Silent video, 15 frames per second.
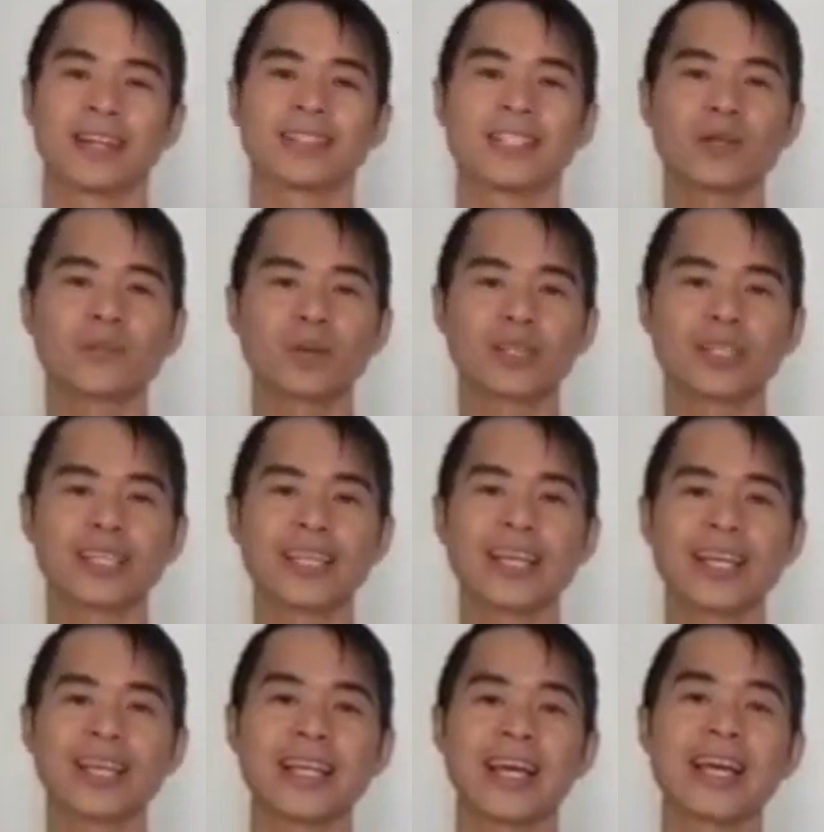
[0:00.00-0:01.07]
typically
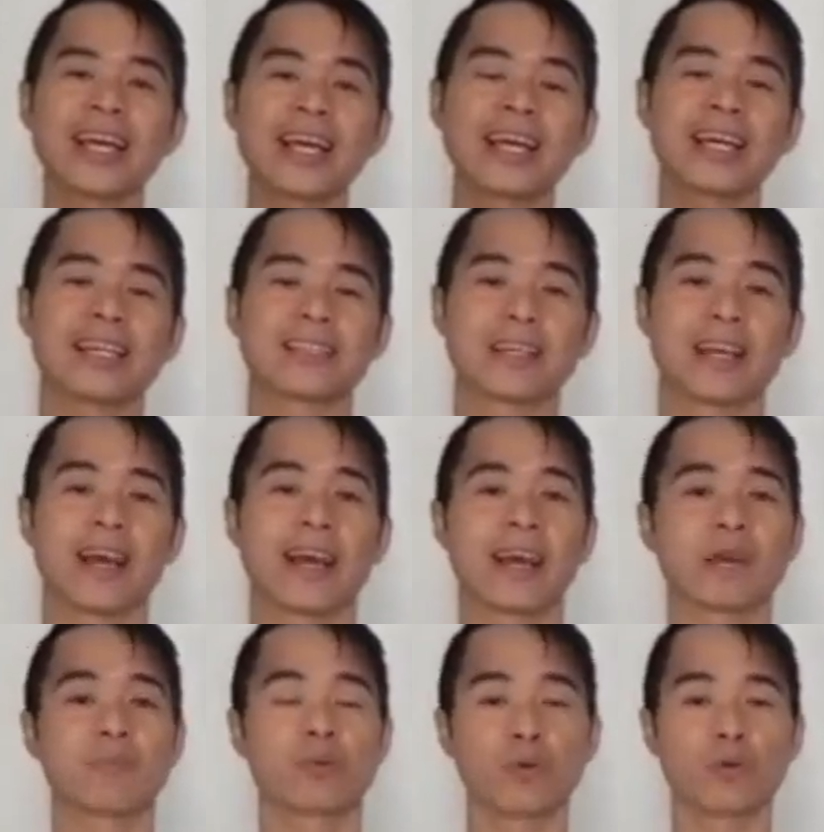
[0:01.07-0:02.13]
it is a
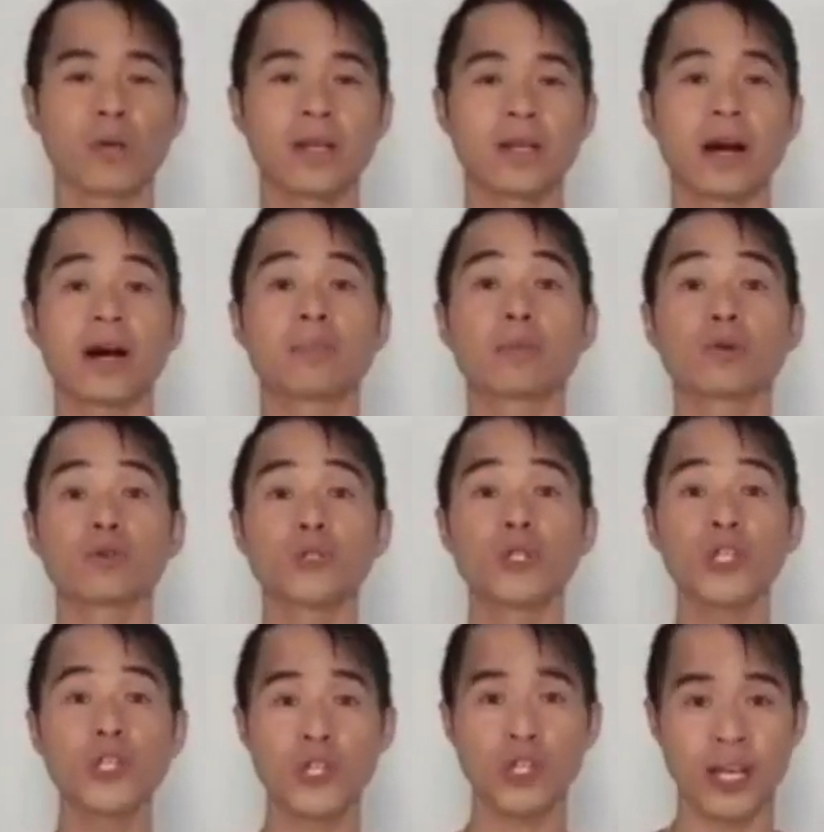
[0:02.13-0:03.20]

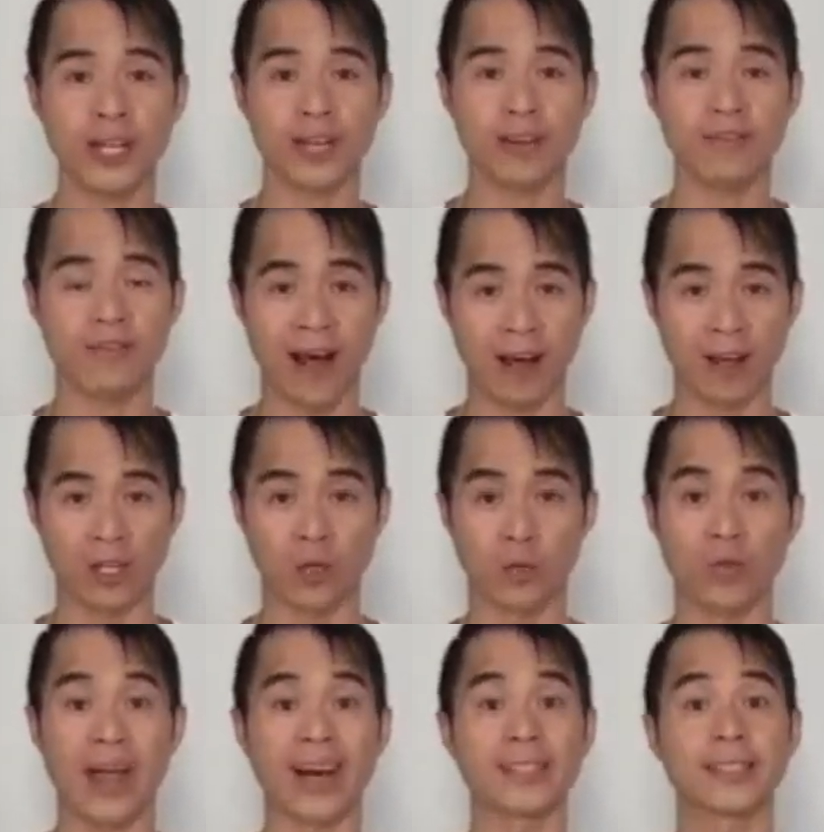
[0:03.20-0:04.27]
pre-appreciated value
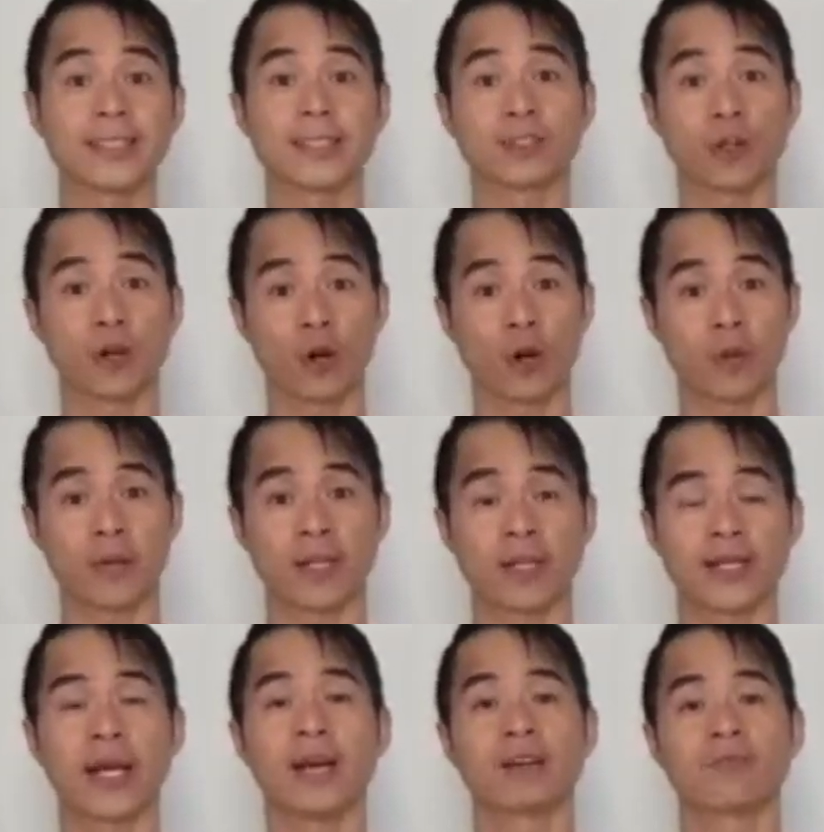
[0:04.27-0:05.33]
that is determined
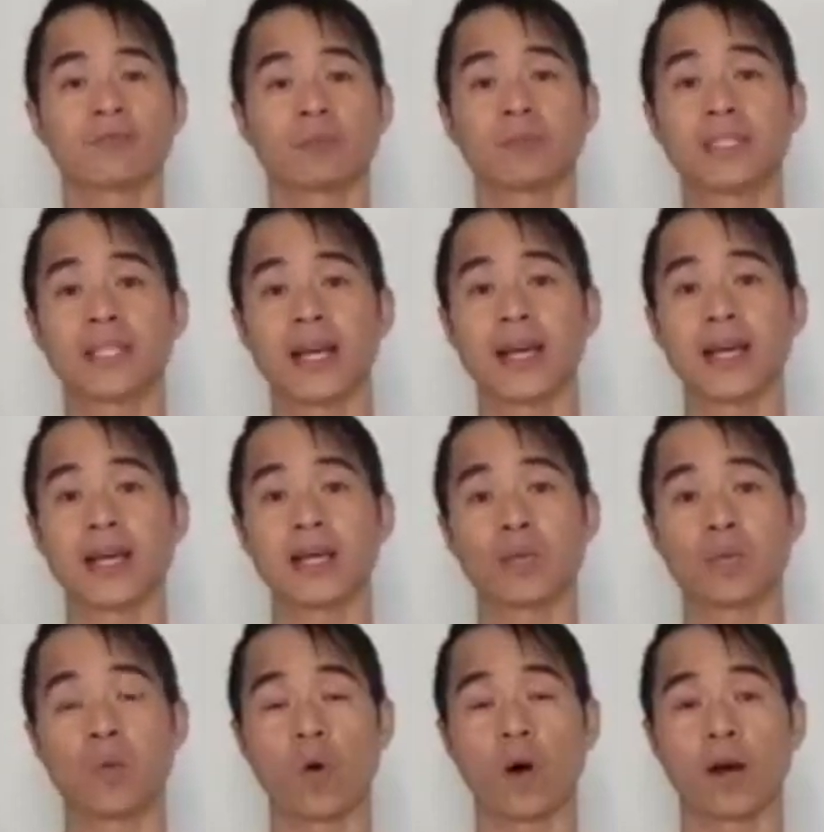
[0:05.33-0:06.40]
from day
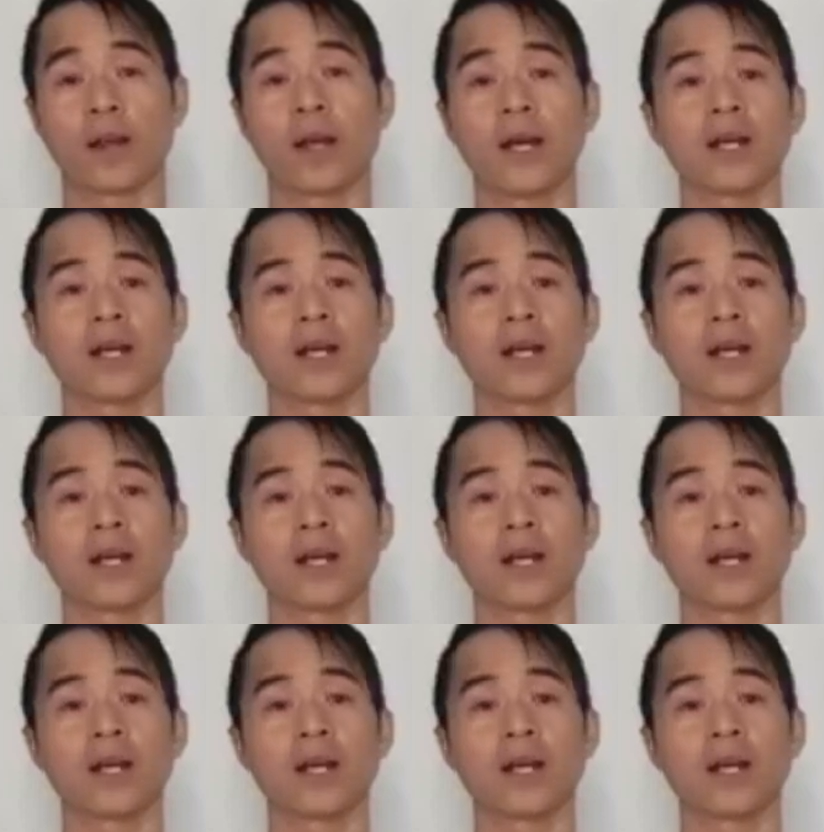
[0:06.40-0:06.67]
one.